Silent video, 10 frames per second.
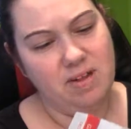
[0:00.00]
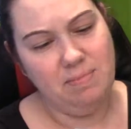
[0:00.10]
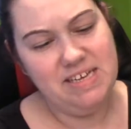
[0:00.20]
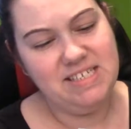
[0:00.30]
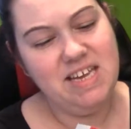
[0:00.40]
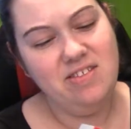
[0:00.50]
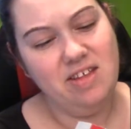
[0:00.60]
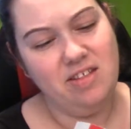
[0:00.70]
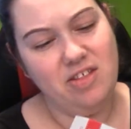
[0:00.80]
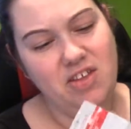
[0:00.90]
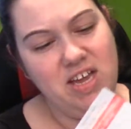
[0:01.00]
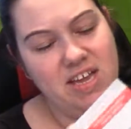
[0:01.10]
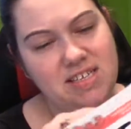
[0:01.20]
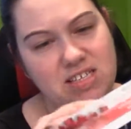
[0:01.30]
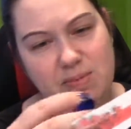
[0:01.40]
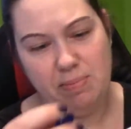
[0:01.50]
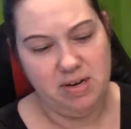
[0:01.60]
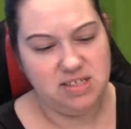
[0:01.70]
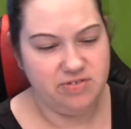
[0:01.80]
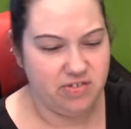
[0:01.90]
basically the thing is by
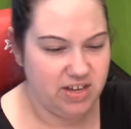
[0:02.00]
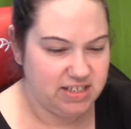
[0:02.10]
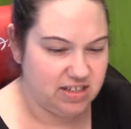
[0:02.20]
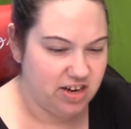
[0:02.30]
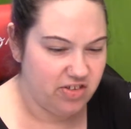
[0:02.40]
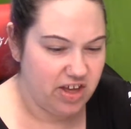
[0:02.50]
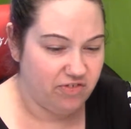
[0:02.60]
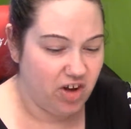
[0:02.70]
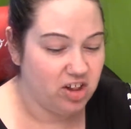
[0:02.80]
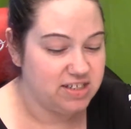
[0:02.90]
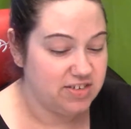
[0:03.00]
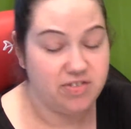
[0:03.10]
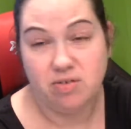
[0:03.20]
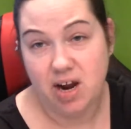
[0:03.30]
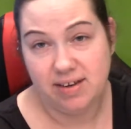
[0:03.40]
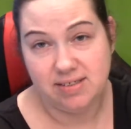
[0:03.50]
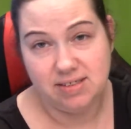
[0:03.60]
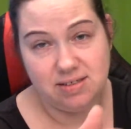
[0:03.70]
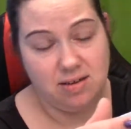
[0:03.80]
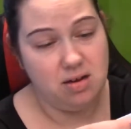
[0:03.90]
putting different things in there, they fall at different
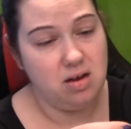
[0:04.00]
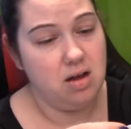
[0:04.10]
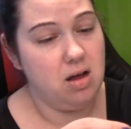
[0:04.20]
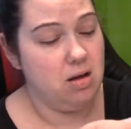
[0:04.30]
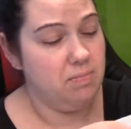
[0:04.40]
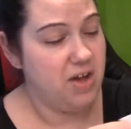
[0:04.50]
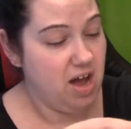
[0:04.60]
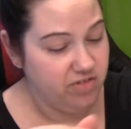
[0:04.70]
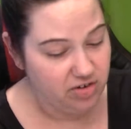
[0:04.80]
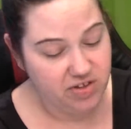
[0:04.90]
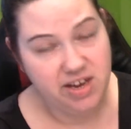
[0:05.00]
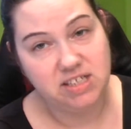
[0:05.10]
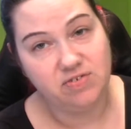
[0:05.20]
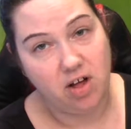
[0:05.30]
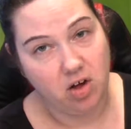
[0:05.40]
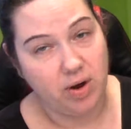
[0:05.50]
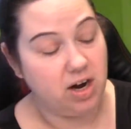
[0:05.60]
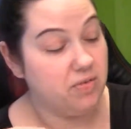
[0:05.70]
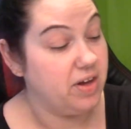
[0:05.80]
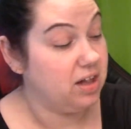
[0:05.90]
rates. The heavier things fall
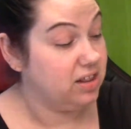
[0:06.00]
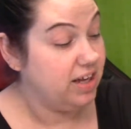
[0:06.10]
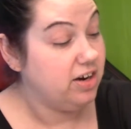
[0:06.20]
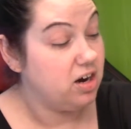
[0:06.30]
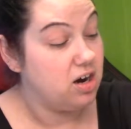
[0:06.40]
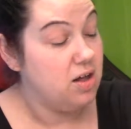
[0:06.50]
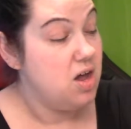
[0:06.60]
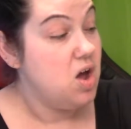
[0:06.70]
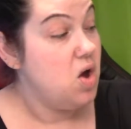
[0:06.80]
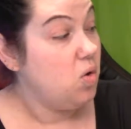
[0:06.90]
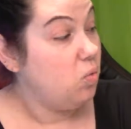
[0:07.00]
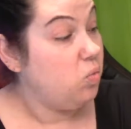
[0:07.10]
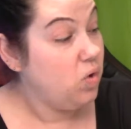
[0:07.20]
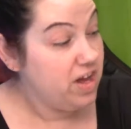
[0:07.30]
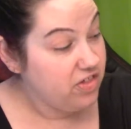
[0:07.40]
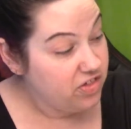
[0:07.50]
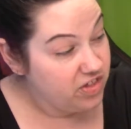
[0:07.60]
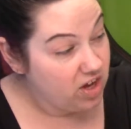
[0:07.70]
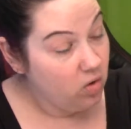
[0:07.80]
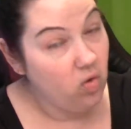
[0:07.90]
quicker. The glitter with
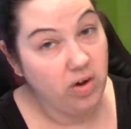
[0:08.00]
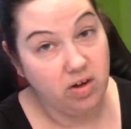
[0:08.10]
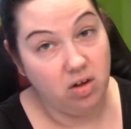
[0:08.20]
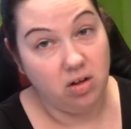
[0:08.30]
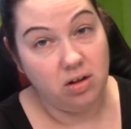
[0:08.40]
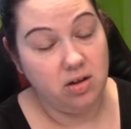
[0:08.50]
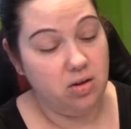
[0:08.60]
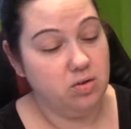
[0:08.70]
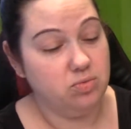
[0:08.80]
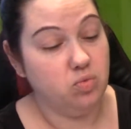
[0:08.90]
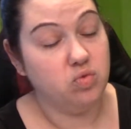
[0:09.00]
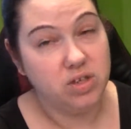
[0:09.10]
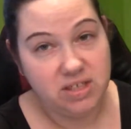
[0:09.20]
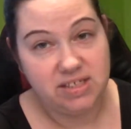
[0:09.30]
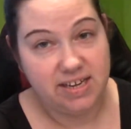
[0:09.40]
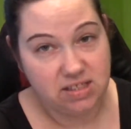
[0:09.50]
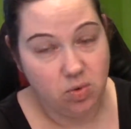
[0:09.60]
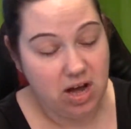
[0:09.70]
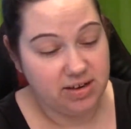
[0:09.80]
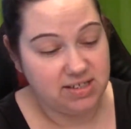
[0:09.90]
the oil really takes a
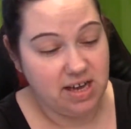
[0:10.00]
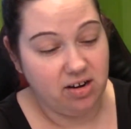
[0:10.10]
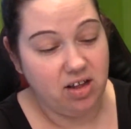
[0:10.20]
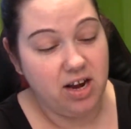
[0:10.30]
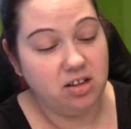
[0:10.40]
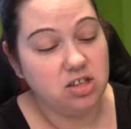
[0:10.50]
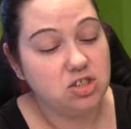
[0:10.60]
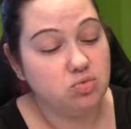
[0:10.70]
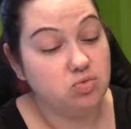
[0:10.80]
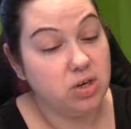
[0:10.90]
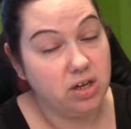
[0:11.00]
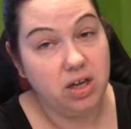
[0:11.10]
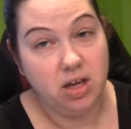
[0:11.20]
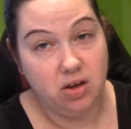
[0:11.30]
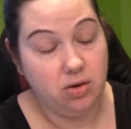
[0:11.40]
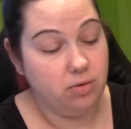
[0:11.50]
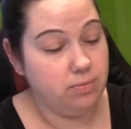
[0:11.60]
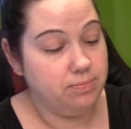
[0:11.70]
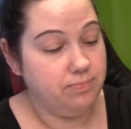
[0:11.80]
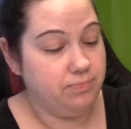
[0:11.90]
while to settle, and it looks really cute
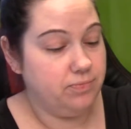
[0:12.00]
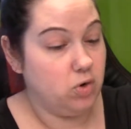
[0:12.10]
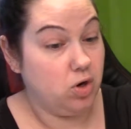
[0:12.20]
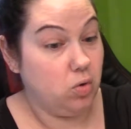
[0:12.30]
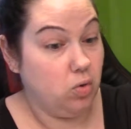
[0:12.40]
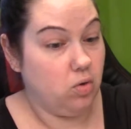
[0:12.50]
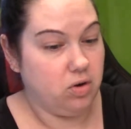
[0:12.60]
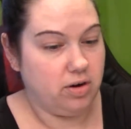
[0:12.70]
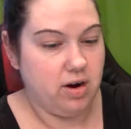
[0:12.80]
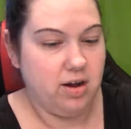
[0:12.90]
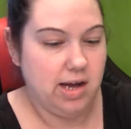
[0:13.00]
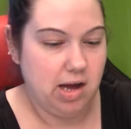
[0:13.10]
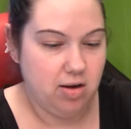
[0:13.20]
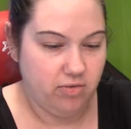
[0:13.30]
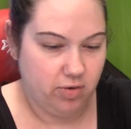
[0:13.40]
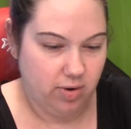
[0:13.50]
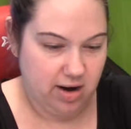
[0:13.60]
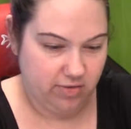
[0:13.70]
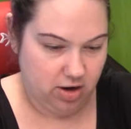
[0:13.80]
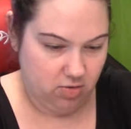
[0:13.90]
or cool or however,
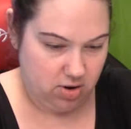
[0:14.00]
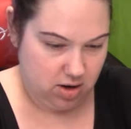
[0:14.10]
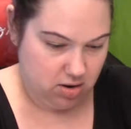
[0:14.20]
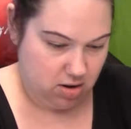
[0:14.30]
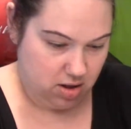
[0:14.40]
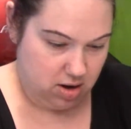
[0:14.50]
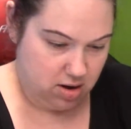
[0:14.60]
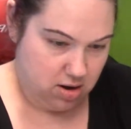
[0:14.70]
whatever you want to call it.